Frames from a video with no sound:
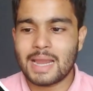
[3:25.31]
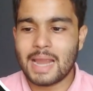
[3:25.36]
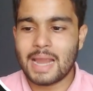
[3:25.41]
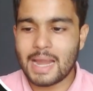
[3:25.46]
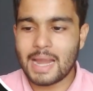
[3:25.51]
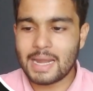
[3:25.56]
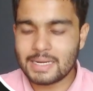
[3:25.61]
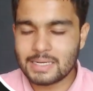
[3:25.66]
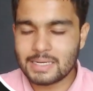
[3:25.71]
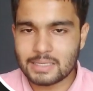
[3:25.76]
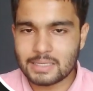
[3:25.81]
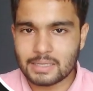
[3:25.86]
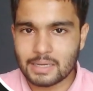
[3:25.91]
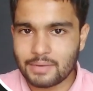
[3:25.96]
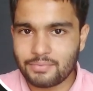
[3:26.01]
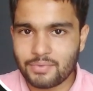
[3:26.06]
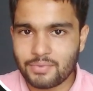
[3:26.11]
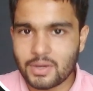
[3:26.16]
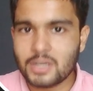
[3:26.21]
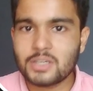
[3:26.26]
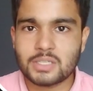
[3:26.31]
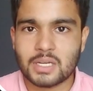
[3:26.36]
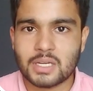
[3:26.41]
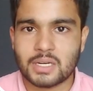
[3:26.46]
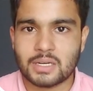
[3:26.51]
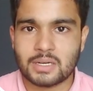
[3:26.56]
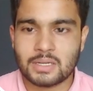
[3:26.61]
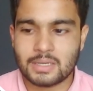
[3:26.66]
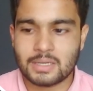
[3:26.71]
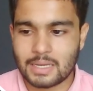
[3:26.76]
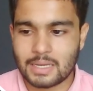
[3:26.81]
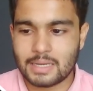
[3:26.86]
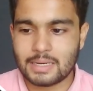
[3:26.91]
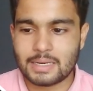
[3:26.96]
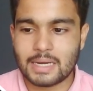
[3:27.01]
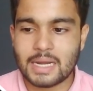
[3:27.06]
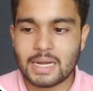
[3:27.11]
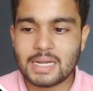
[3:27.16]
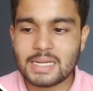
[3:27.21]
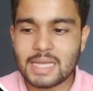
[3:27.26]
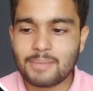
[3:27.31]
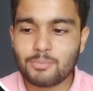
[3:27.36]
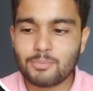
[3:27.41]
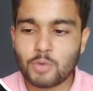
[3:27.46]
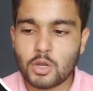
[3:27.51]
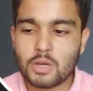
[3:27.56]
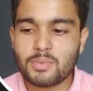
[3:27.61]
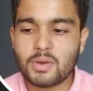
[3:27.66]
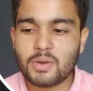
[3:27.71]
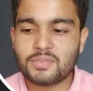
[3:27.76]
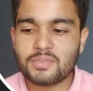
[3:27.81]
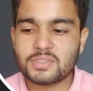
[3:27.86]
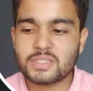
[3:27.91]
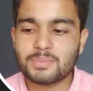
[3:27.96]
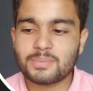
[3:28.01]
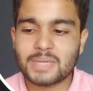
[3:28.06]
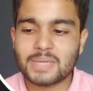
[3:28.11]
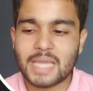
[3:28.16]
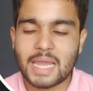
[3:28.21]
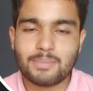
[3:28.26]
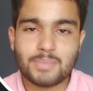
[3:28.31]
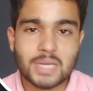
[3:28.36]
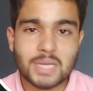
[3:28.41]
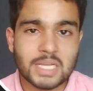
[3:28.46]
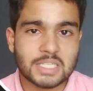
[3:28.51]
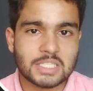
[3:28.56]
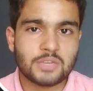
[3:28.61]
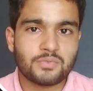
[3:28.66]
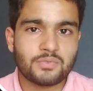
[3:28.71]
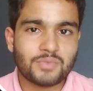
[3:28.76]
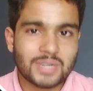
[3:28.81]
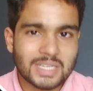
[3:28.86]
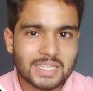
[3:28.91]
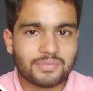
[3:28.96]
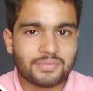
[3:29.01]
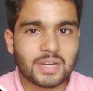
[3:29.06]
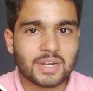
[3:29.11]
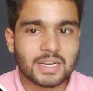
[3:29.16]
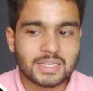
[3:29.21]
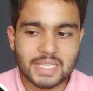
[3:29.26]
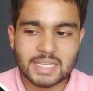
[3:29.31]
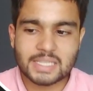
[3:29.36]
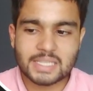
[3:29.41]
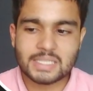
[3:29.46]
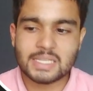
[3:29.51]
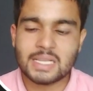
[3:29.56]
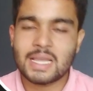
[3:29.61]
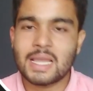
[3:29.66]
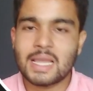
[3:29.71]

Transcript: And a function, runtime polymorphism can be achieved with different things,